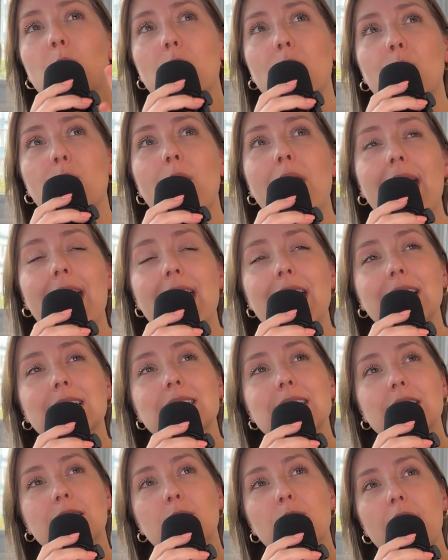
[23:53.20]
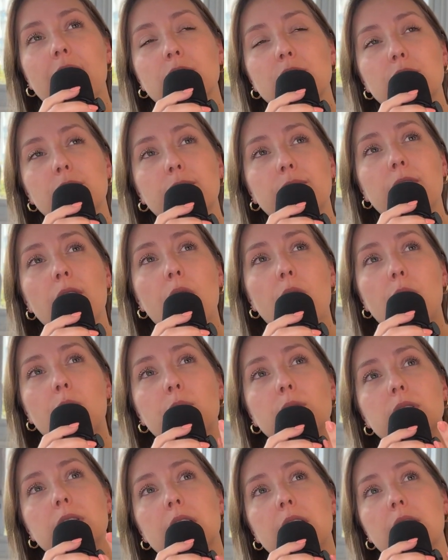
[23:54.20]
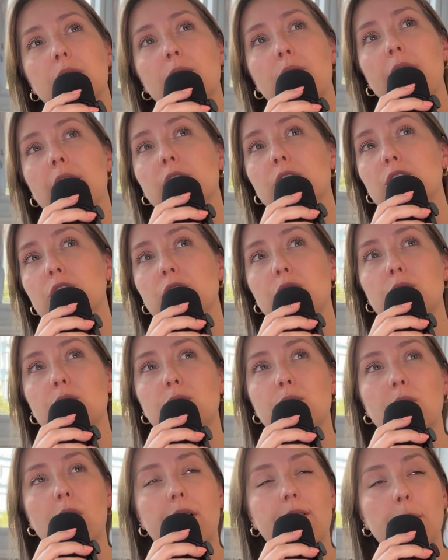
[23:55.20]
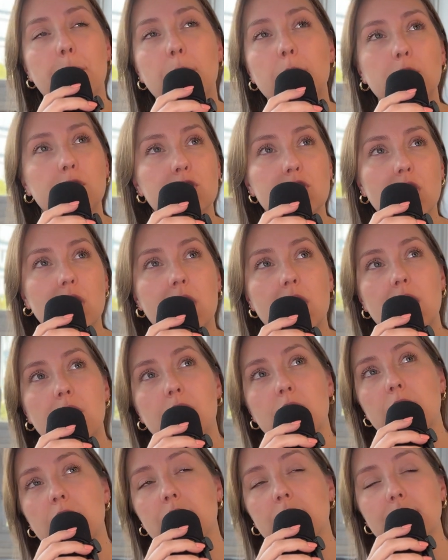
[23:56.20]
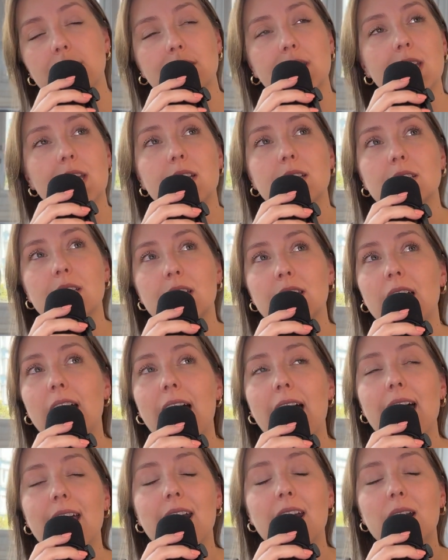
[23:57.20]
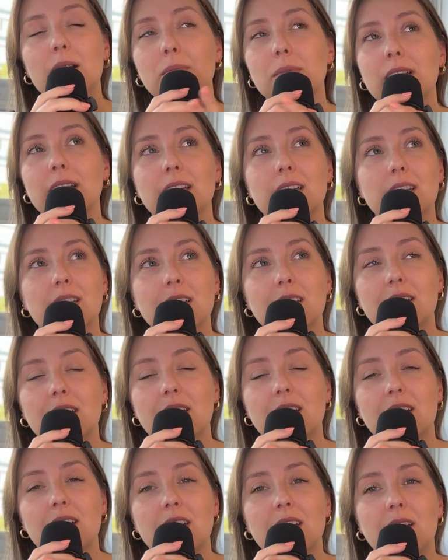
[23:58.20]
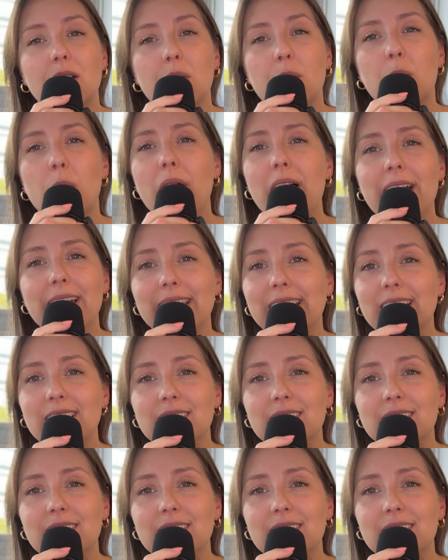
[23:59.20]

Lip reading: rights and the right to vote and the right to have abortion or this and that. And I'm like, why?